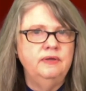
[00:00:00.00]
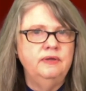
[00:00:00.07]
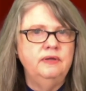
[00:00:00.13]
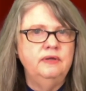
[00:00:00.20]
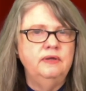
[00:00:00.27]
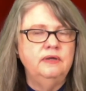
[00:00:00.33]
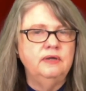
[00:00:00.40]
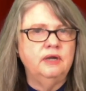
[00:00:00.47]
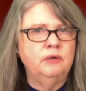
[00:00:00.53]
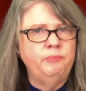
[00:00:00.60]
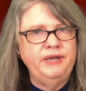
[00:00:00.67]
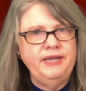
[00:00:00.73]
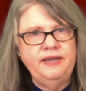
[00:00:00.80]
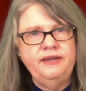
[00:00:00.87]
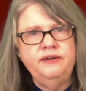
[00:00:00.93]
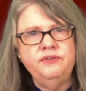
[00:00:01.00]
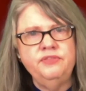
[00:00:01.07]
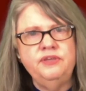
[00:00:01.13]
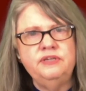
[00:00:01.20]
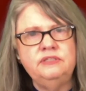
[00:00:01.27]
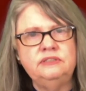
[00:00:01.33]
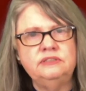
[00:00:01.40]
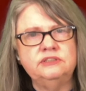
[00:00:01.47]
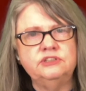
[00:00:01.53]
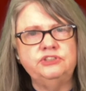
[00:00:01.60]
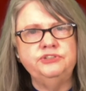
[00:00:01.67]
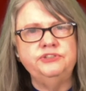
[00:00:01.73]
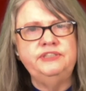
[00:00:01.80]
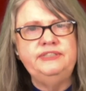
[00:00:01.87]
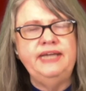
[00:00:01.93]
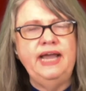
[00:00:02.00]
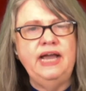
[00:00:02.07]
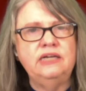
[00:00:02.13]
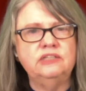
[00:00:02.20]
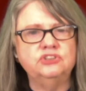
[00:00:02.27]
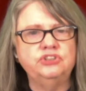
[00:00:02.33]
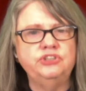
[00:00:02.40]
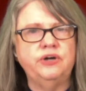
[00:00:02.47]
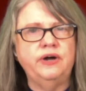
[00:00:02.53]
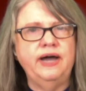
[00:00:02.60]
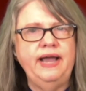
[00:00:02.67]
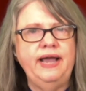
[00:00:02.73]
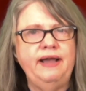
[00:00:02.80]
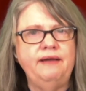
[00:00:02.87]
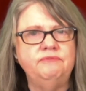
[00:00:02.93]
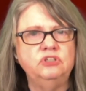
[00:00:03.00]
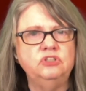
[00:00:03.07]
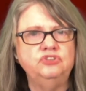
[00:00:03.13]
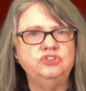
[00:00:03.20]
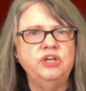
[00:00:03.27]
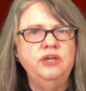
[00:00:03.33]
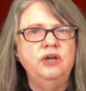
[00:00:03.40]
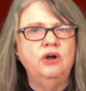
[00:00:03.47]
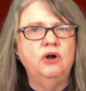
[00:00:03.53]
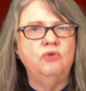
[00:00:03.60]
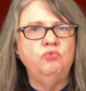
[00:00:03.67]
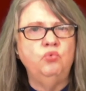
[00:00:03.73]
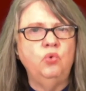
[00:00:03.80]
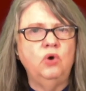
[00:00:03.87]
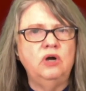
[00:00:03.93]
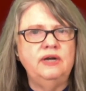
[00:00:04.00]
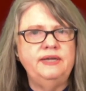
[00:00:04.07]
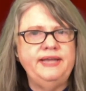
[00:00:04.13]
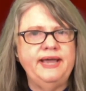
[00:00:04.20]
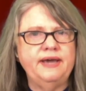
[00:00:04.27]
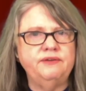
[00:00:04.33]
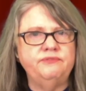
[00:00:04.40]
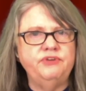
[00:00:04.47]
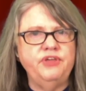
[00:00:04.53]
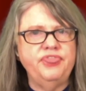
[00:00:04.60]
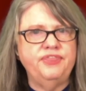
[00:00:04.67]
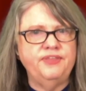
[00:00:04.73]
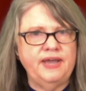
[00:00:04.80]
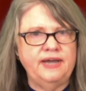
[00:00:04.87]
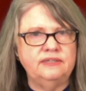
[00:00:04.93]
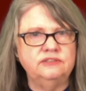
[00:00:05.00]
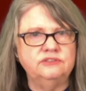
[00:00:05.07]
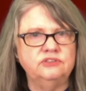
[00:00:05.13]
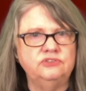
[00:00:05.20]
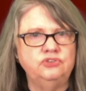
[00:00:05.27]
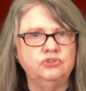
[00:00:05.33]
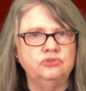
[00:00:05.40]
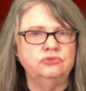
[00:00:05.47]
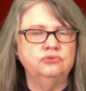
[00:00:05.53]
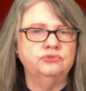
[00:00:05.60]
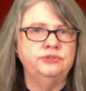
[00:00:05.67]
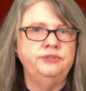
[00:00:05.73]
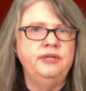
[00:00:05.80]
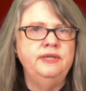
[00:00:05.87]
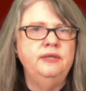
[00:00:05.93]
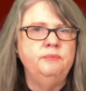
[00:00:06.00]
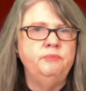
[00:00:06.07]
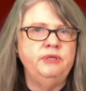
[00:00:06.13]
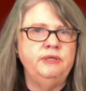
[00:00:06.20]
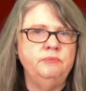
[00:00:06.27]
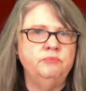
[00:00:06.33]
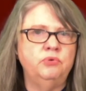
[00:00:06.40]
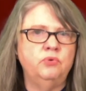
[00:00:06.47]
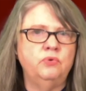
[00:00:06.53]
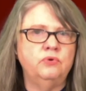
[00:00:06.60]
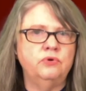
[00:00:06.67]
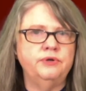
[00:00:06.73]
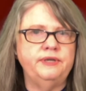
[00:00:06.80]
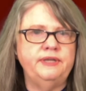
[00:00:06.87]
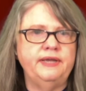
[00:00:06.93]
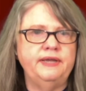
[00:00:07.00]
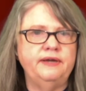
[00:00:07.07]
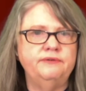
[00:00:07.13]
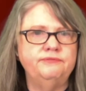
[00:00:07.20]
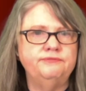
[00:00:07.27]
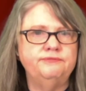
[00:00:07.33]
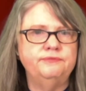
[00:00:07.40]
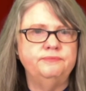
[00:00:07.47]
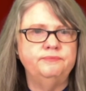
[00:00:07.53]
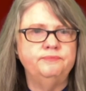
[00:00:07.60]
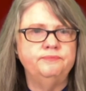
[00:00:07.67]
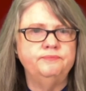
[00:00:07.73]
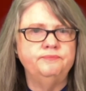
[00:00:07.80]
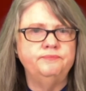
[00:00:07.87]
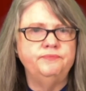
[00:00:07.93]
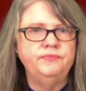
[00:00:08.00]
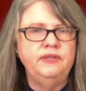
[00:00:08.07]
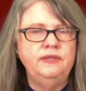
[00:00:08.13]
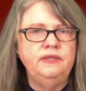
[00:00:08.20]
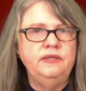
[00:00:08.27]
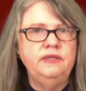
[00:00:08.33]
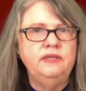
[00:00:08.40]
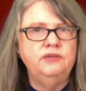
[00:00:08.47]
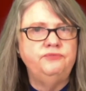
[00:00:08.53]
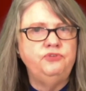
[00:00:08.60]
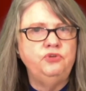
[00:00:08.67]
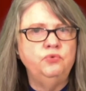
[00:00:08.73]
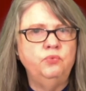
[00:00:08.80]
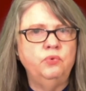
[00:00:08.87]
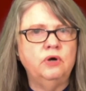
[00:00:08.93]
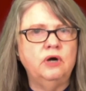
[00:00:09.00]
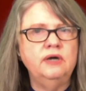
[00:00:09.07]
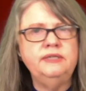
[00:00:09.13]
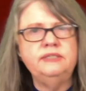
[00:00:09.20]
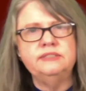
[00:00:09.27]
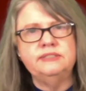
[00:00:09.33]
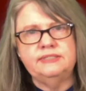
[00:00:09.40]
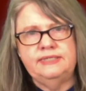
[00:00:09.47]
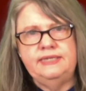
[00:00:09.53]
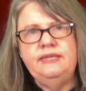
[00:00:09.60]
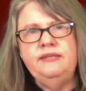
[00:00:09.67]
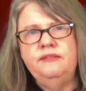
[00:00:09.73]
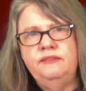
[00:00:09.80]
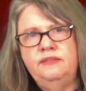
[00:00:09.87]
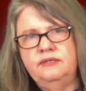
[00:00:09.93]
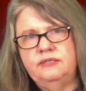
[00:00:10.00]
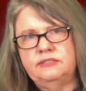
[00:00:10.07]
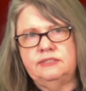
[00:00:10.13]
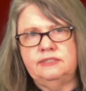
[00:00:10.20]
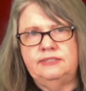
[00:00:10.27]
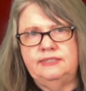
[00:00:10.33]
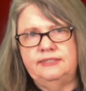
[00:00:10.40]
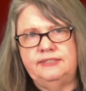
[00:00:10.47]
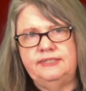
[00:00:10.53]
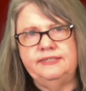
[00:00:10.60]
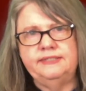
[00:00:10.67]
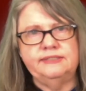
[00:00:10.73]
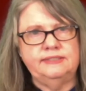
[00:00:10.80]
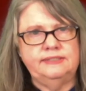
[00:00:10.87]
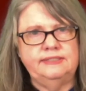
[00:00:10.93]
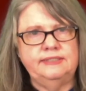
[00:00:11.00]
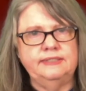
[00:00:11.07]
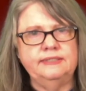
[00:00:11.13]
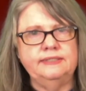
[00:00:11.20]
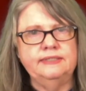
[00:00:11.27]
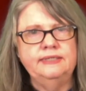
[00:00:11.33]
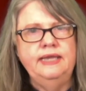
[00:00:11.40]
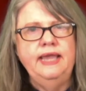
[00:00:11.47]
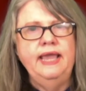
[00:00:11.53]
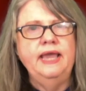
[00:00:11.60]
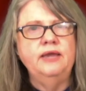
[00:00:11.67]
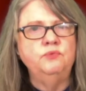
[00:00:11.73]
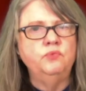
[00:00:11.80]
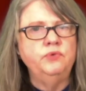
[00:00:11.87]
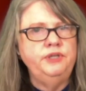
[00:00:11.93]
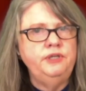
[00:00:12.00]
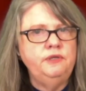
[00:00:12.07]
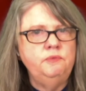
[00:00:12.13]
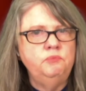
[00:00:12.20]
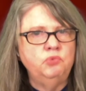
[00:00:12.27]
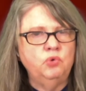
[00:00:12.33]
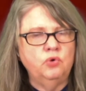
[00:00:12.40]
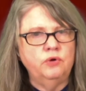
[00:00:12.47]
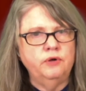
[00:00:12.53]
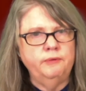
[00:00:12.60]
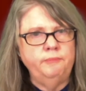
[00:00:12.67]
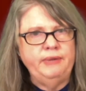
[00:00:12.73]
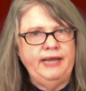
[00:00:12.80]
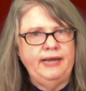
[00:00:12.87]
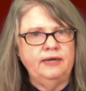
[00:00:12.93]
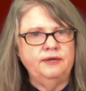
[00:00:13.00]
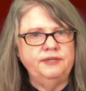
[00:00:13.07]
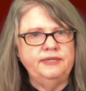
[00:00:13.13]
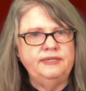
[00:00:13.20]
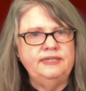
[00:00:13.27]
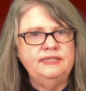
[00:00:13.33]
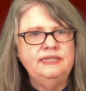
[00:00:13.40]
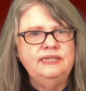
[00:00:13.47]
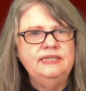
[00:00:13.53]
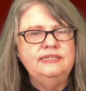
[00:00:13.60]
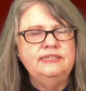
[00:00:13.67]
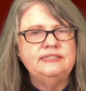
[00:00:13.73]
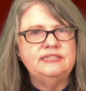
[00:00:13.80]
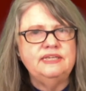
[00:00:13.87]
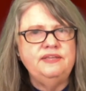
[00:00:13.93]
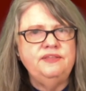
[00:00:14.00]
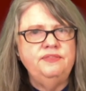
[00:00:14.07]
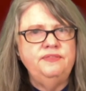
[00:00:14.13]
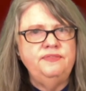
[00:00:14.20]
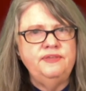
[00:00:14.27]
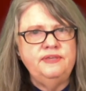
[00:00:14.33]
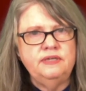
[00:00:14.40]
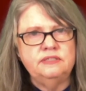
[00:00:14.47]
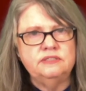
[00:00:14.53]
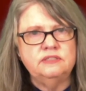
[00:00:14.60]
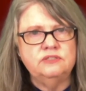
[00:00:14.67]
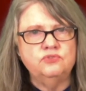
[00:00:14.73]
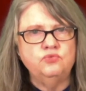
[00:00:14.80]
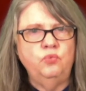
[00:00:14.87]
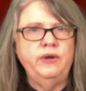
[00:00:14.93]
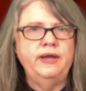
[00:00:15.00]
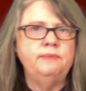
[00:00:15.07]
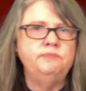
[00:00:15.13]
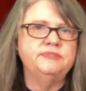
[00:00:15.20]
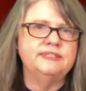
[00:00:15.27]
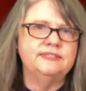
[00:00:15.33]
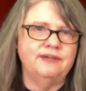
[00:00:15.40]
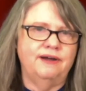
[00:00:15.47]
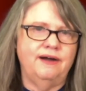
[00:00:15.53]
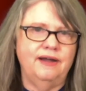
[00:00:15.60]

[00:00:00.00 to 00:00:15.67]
Compare this to the national average of 1 out of 1,000 children being born deaf. If you want to see this statistic and read more about it, see this website.